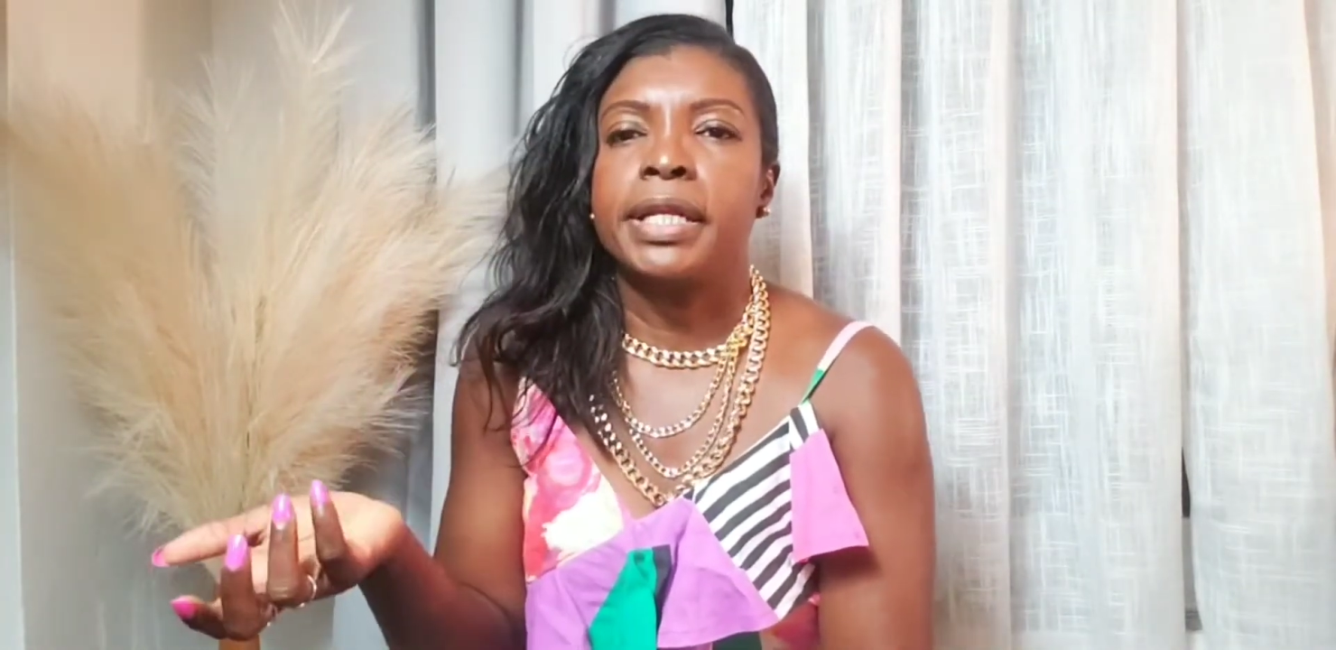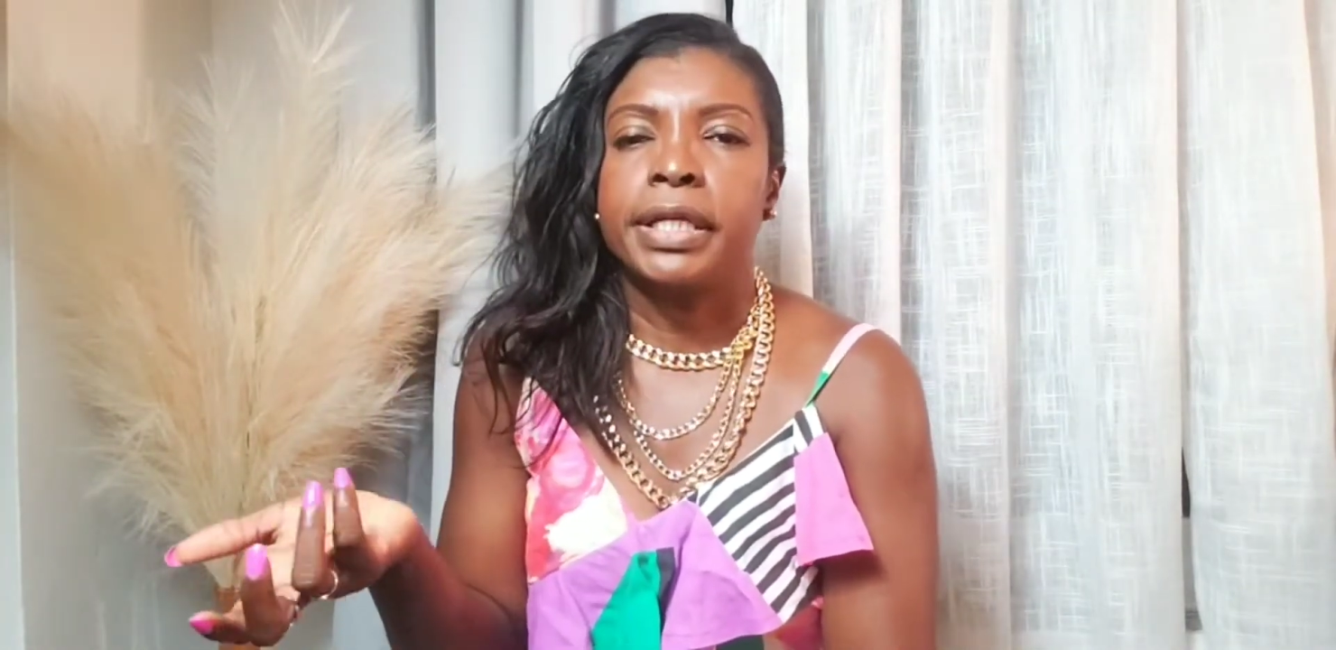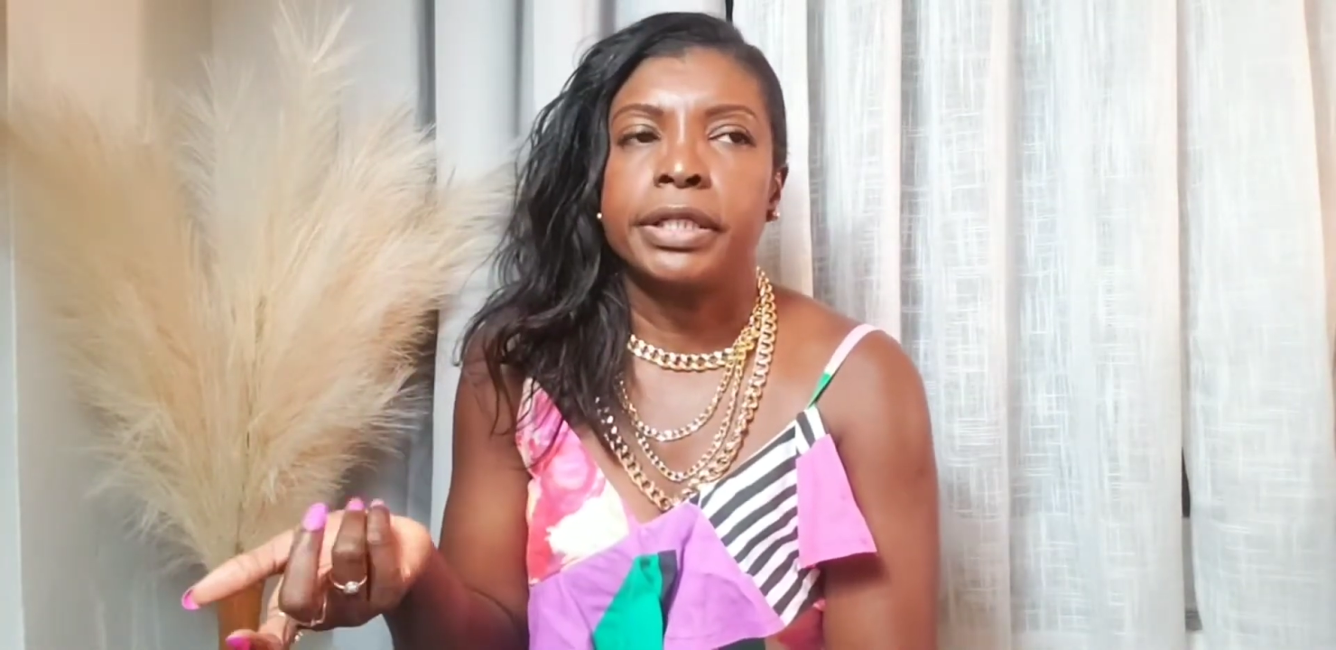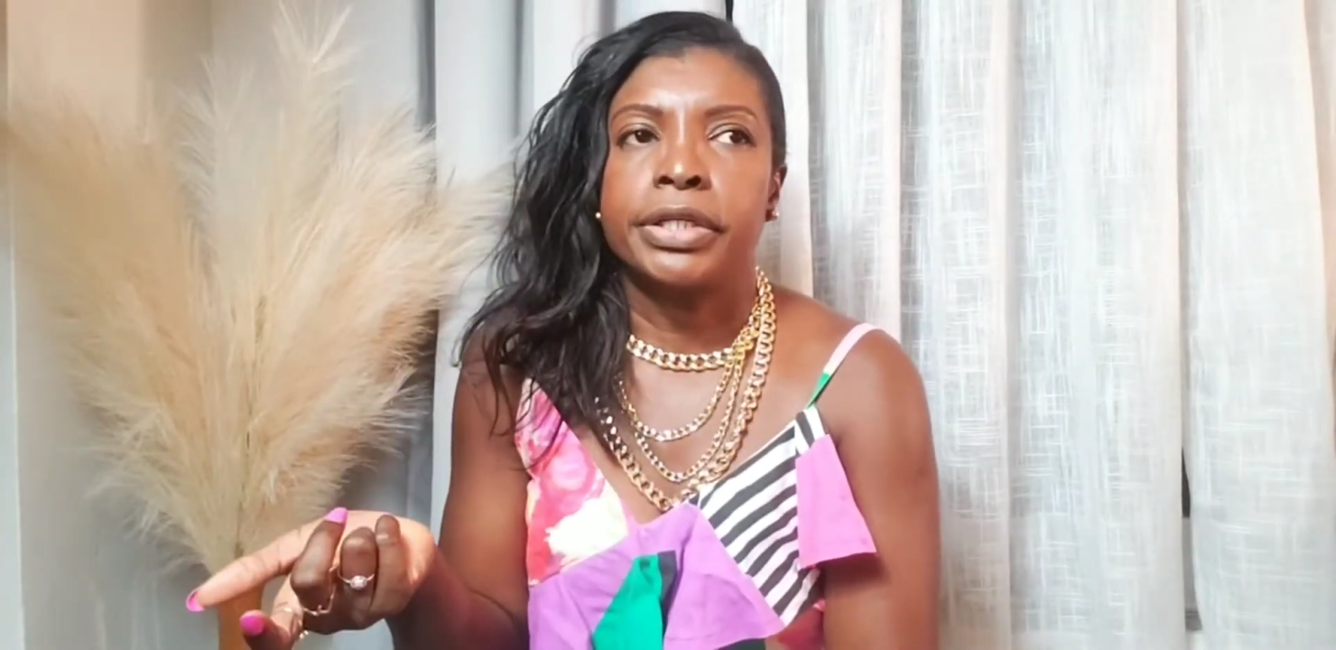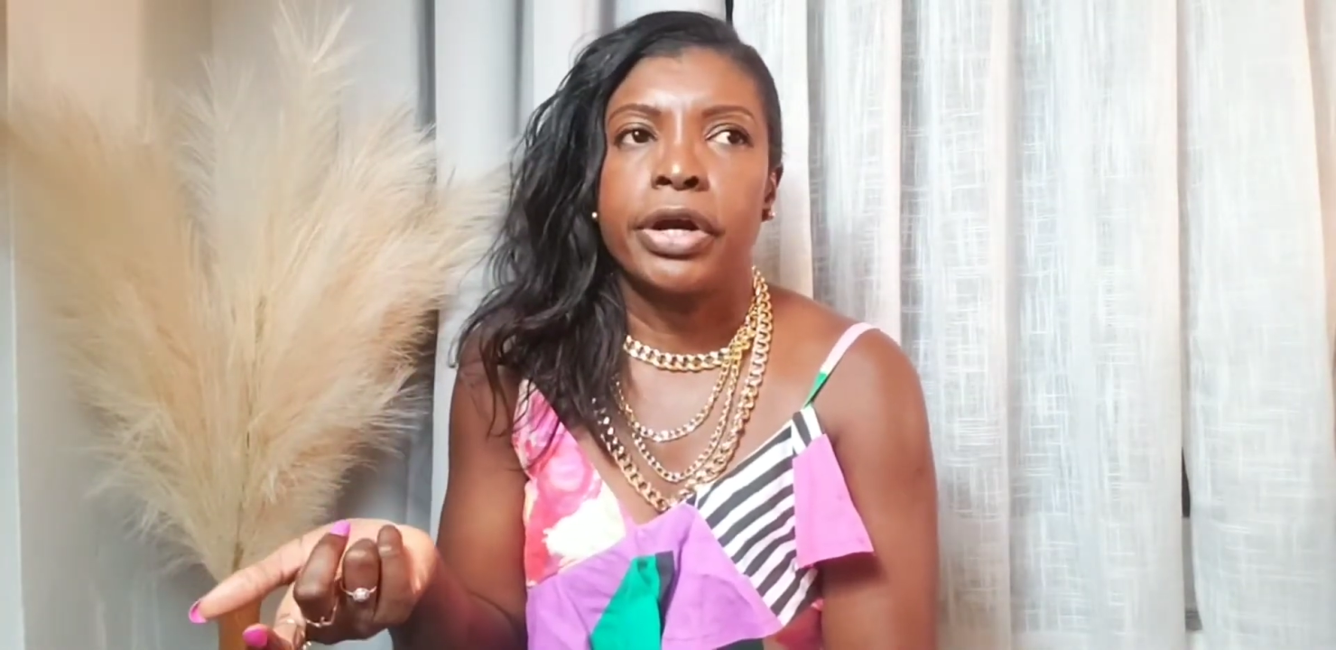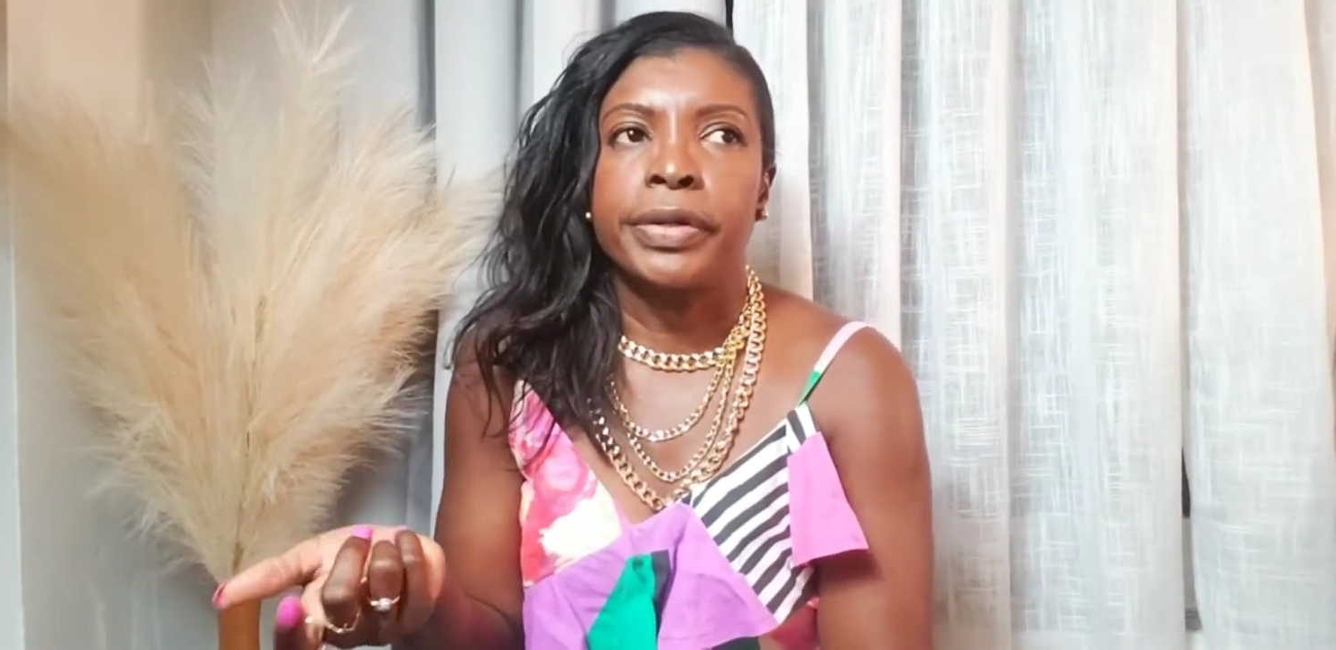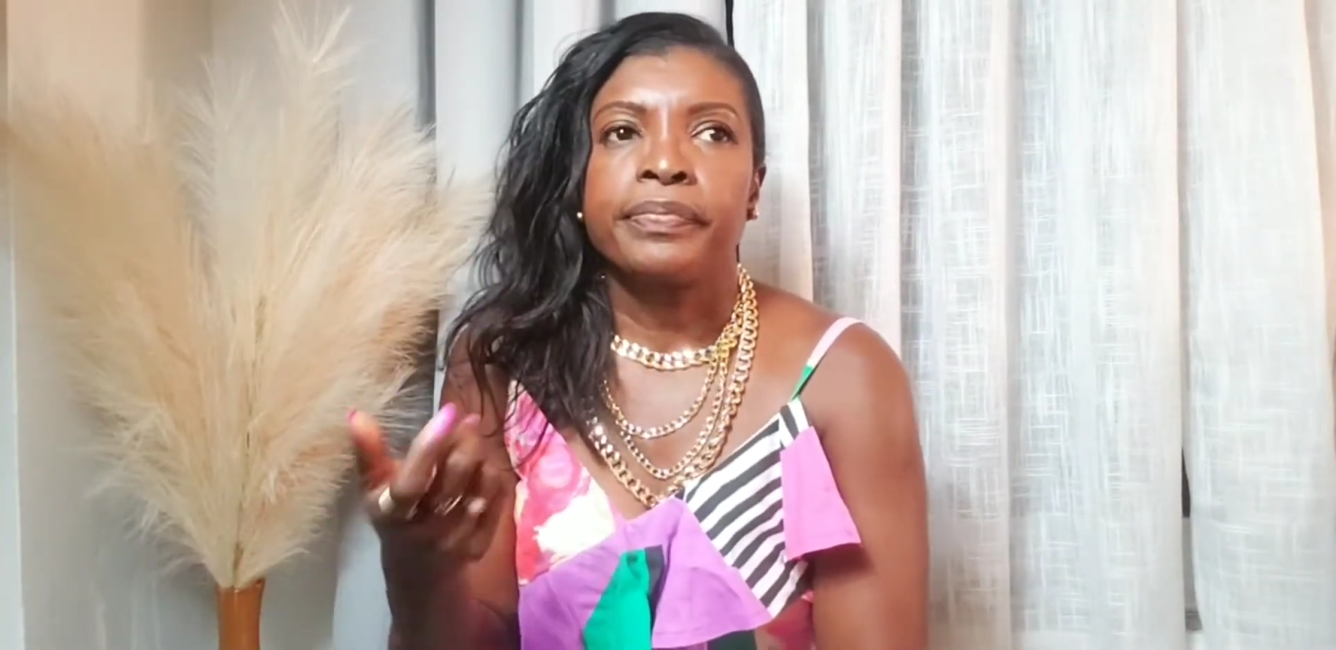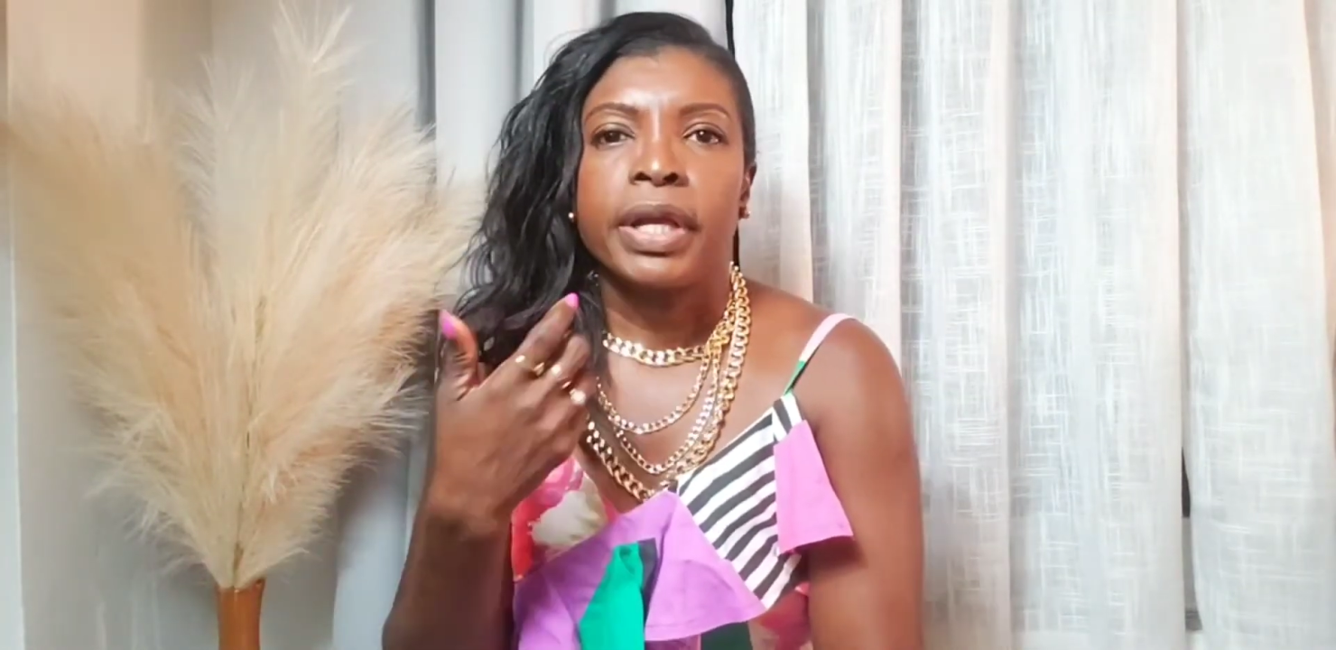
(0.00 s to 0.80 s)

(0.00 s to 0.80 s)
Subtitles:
alien card,